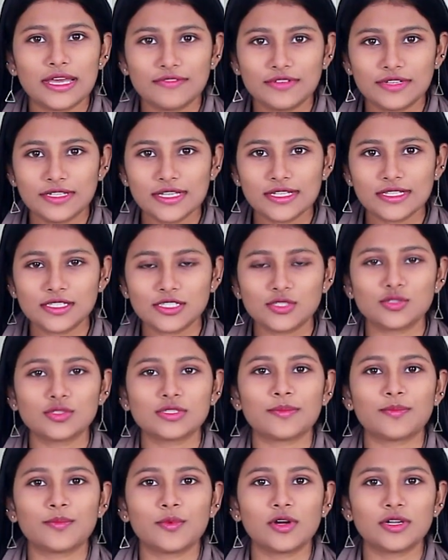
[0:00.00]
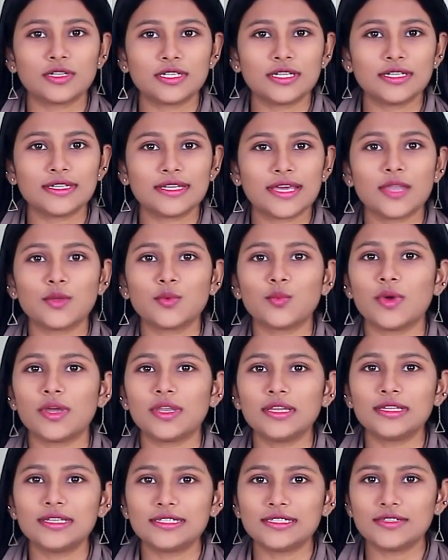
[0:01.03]
evidence to support it and
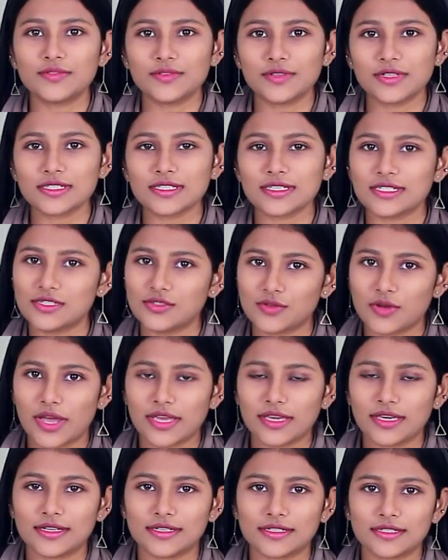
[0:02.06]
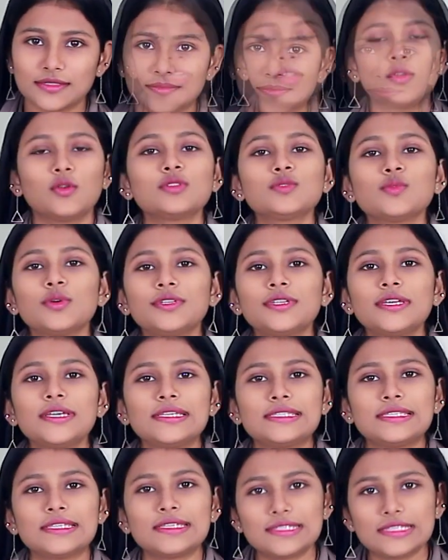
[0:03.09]
very little risk in trying it. Rose water
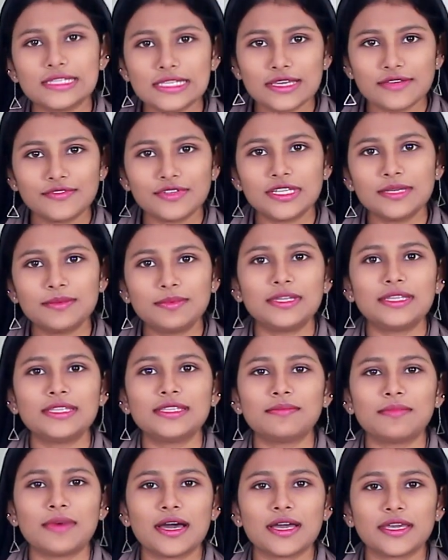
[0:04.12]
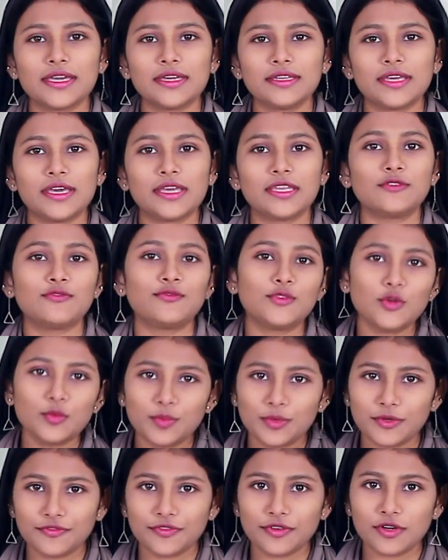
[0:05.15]
is easily available in the market, and if you
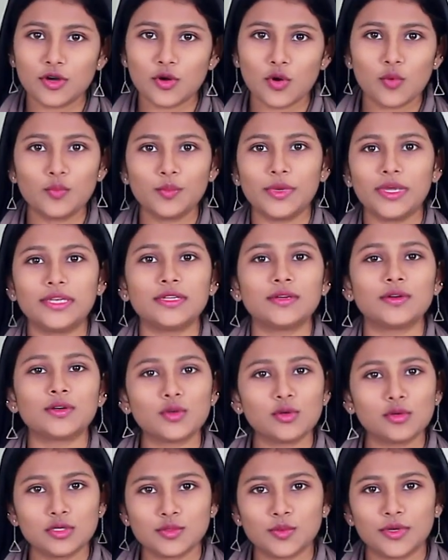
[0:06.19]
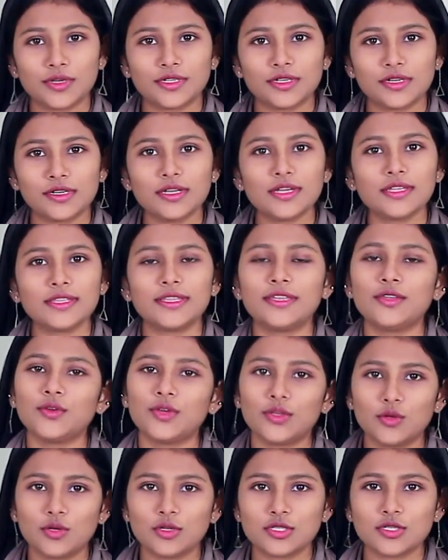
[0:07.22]
prefer homemade rose water, then you
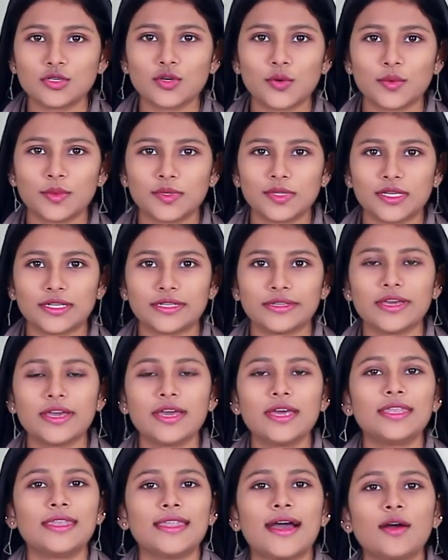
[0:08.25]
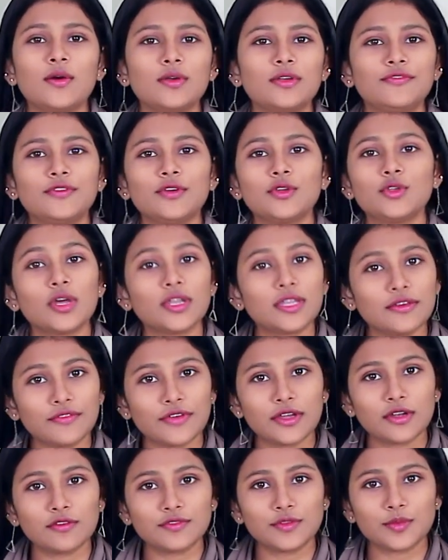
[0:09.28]
can also go with it. Now, if you're not
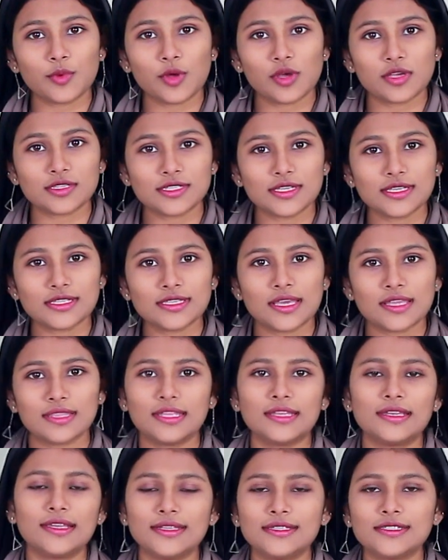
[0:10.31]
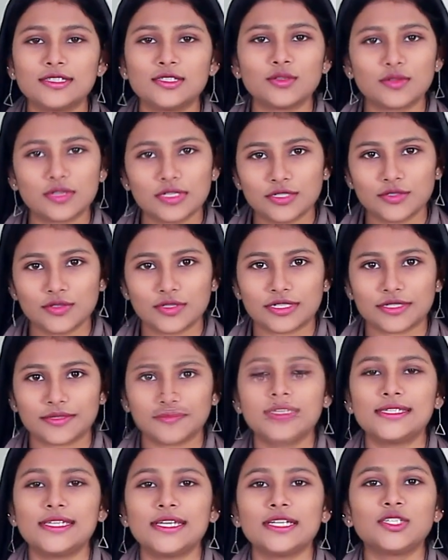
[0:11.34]
aware of the process, then let's look into it.
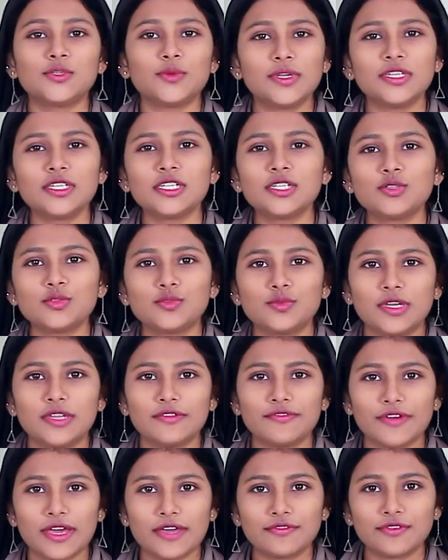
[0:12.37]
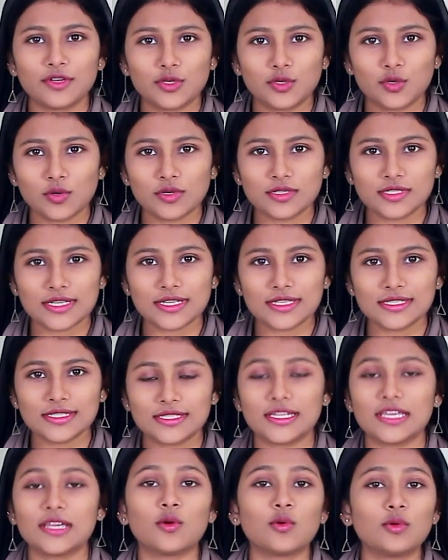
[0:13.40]
Take 20 to 25 roses,
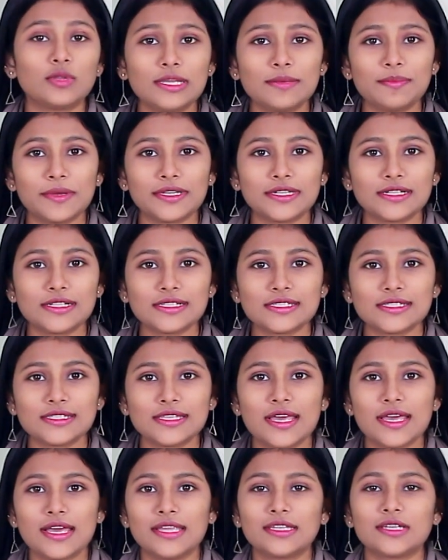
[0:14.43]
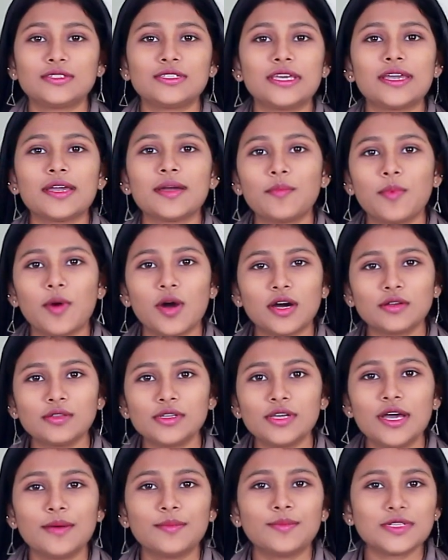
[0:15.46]
take only petals. Now take a bowl,
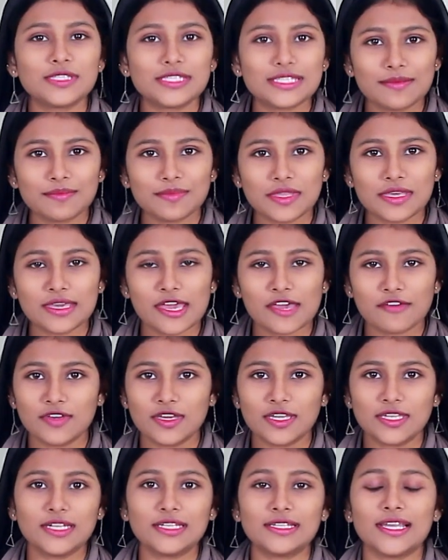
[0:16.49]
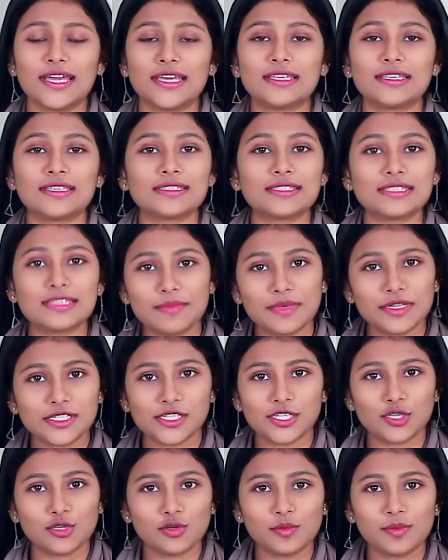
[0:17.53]
put something heavy in it like cement
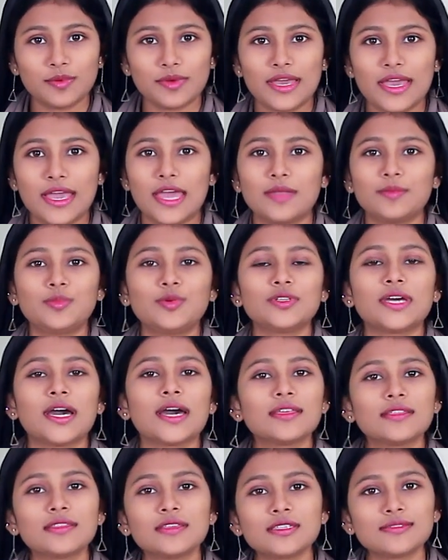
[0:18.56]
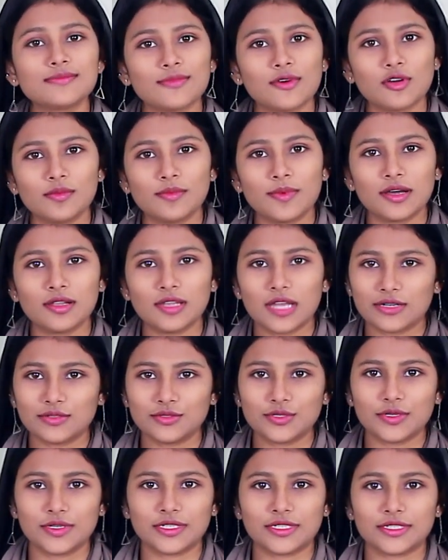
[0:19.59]
cube and put another small bowl
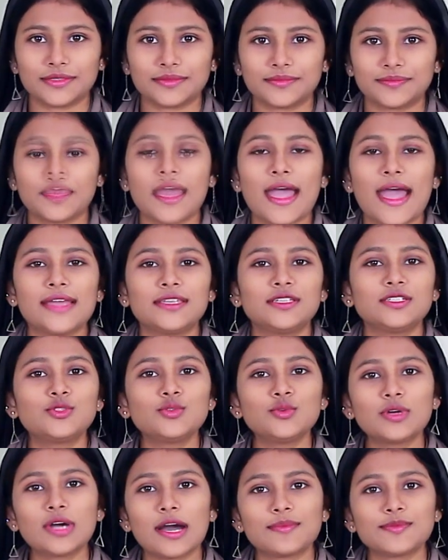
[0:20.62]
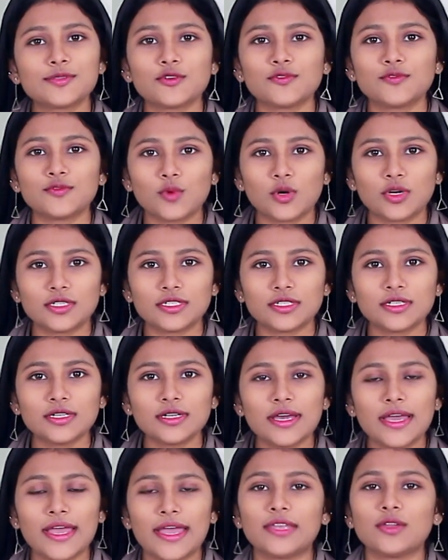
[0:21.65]
onto it. Add 2 cups of water
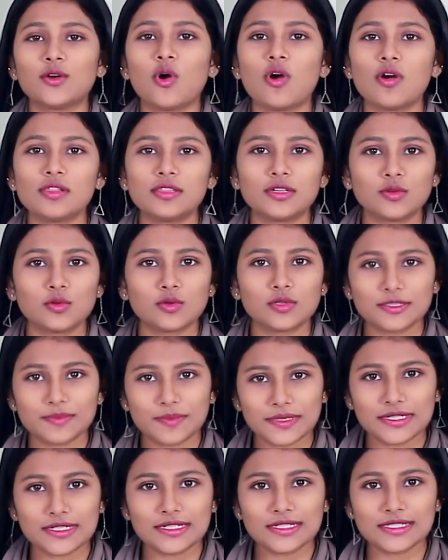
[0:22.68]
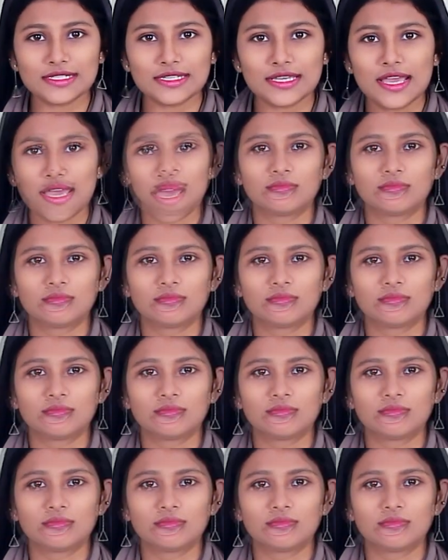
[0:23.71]
and all the rose petals.